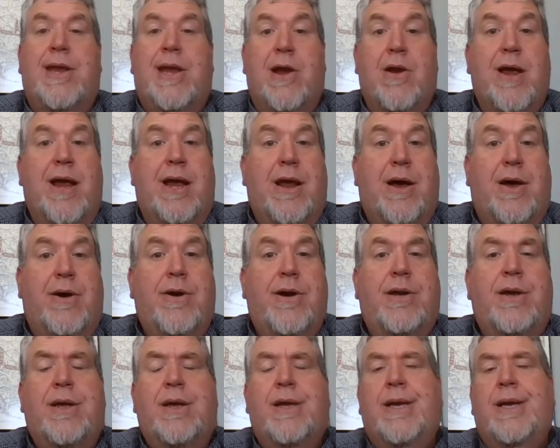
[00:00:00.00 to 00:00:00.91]
in the year
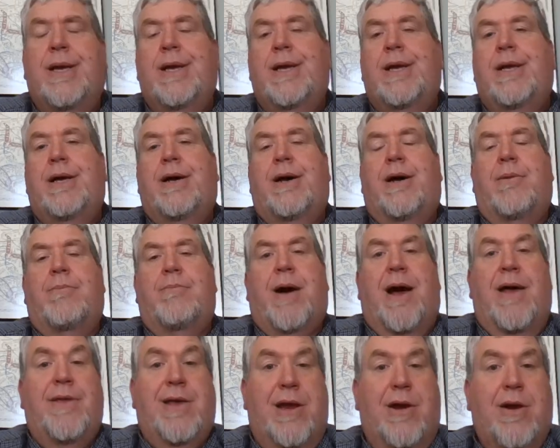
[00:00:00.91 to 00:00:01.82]
800.
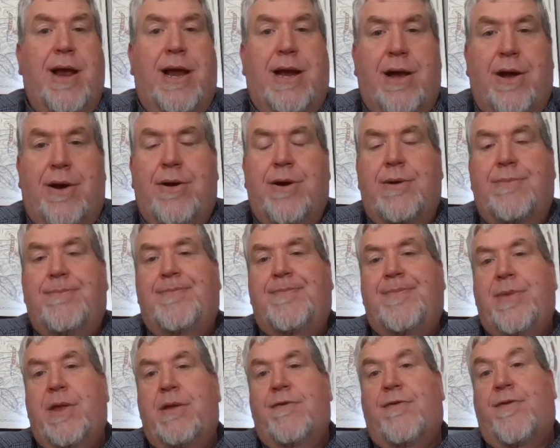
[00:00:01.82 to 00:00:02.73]
By the year 800,
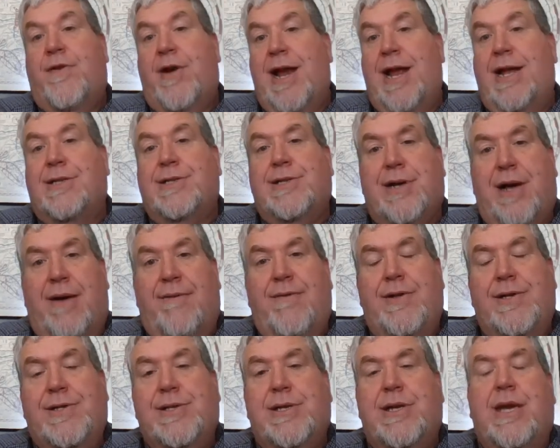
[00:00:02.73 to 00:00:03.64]
France,
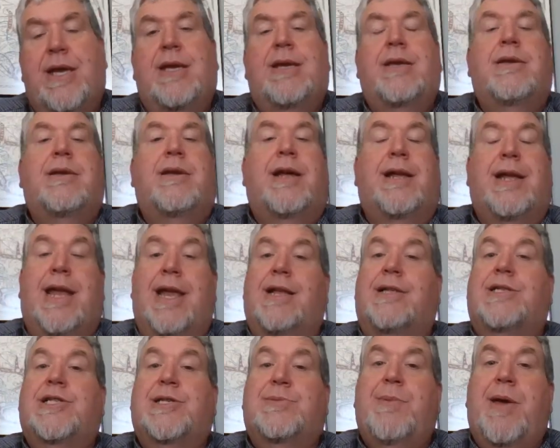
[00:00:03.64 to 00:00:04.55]
obviously,
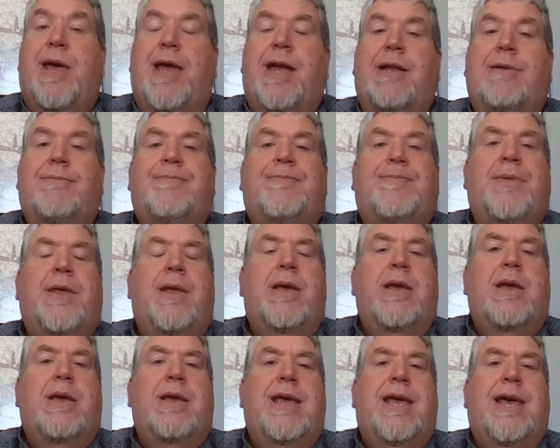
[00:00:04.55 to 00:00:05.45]
again, Spain,
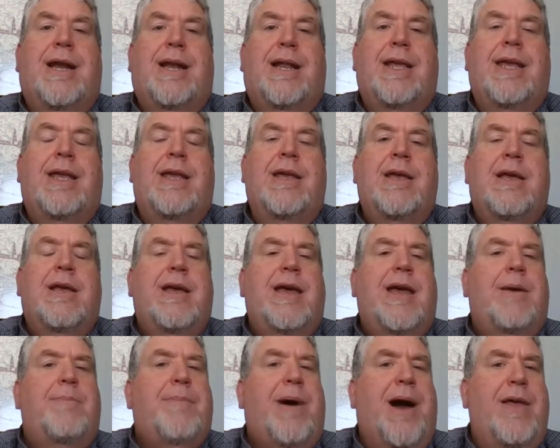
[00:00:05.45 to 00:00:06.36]
Italy.
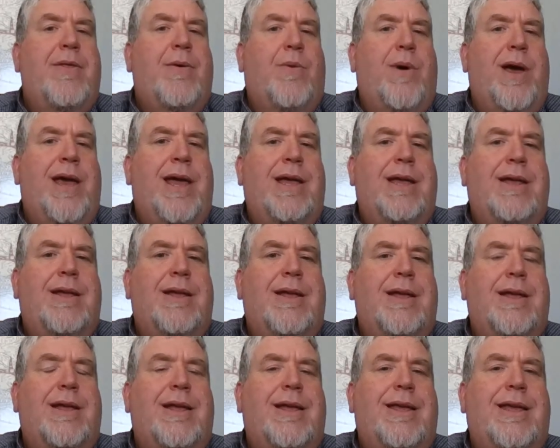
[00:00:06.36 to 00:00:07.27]
And by the way,
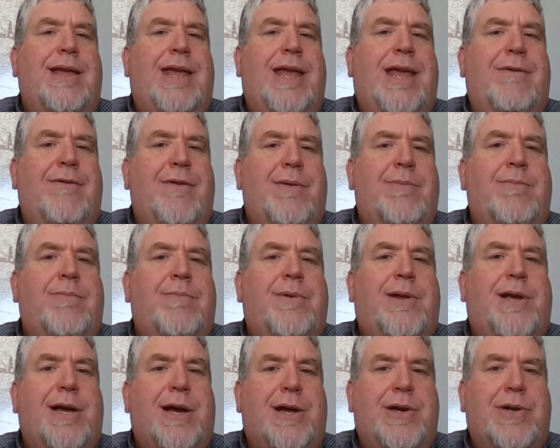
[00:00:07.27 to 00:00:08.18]
even
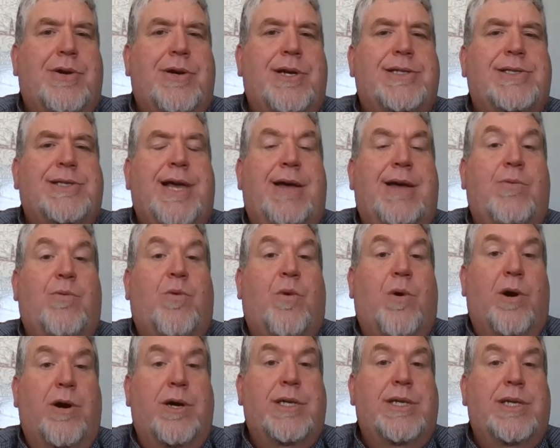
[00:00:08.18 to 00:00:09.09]
countries that
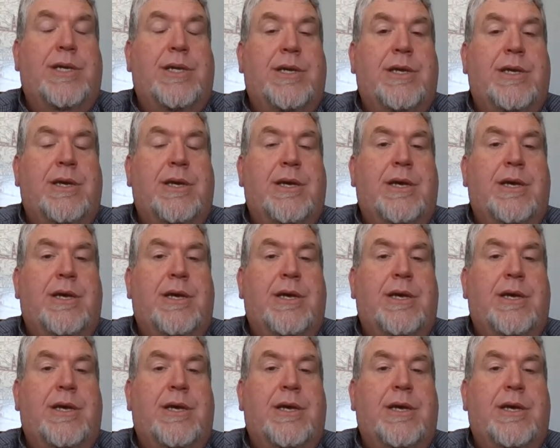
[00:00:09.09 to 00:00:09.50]
weren't